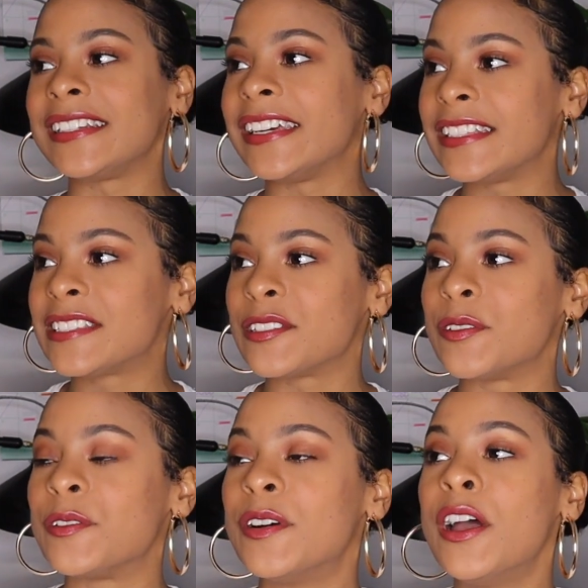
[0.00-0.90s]
need
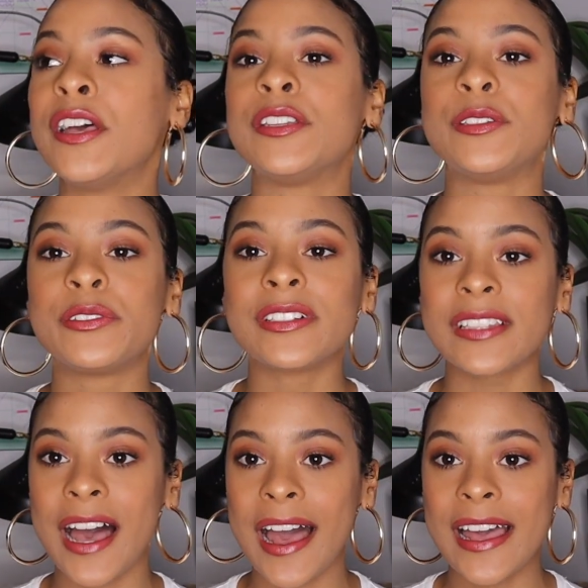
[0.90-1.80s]
to
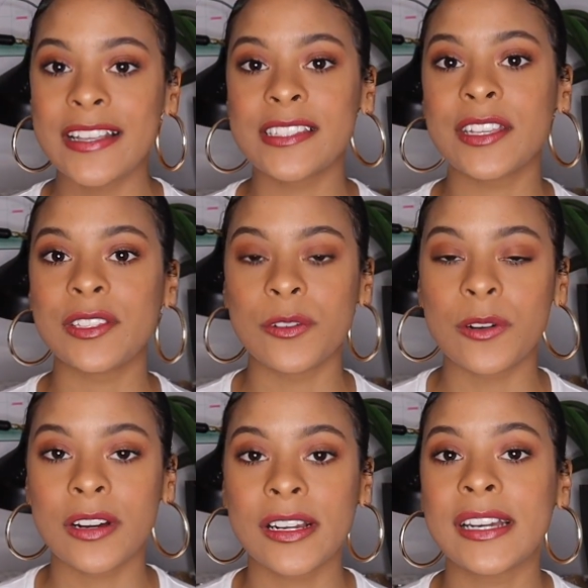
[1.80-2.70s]
utilize
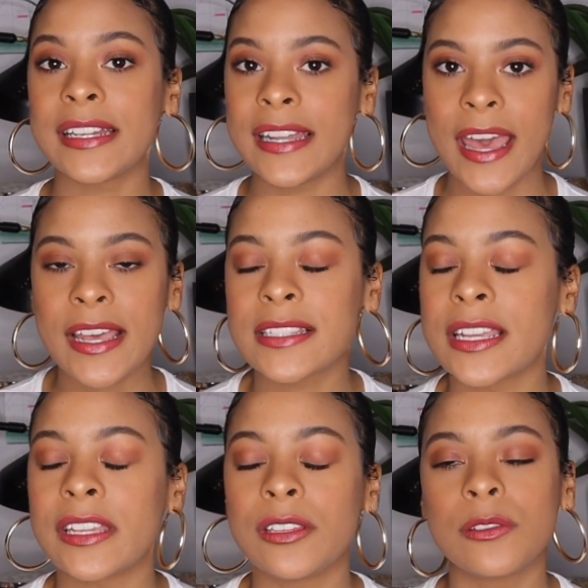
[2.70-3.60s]
your connects
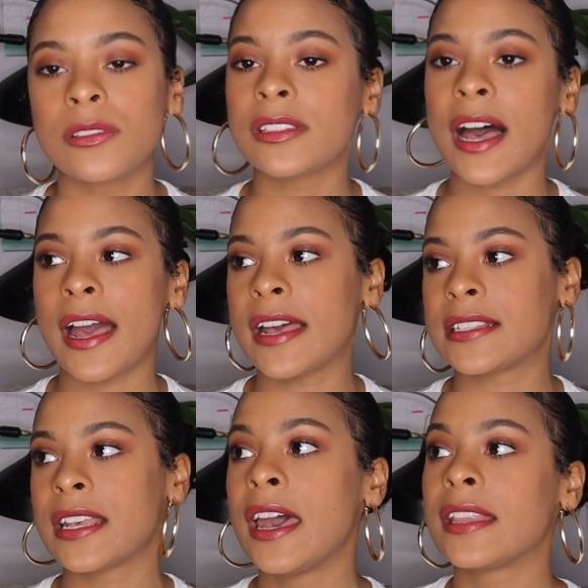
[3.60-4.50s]
and
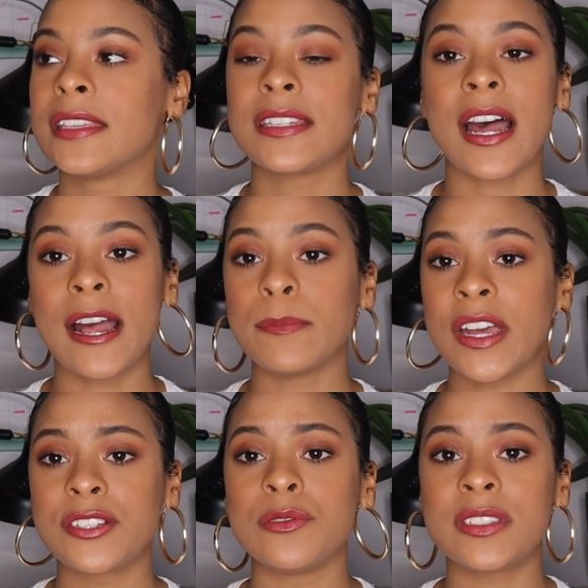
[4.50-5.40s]
utilize the time
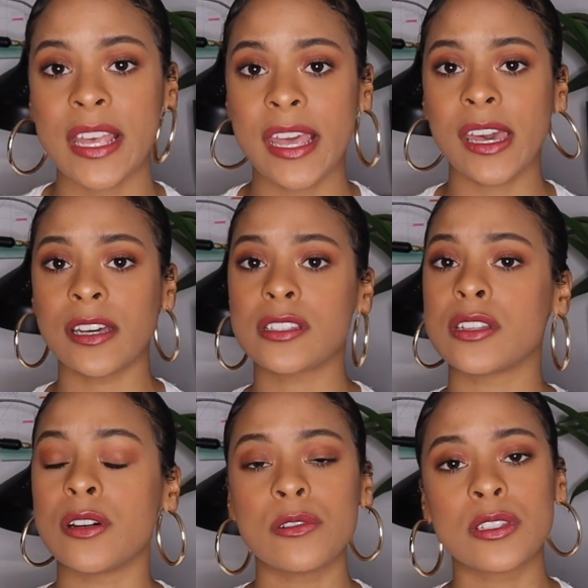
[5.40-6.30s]
that you take
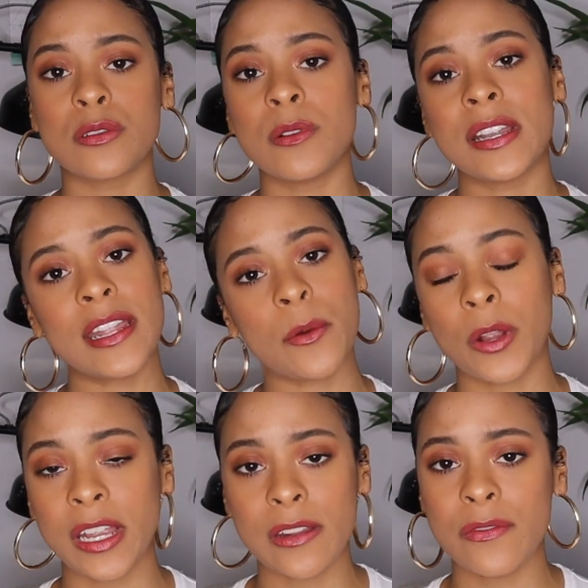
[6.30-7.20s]
to go to a
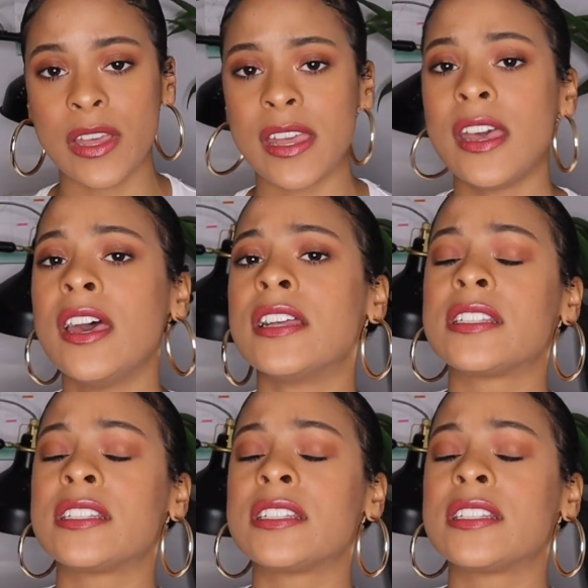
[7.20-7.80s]
networking event,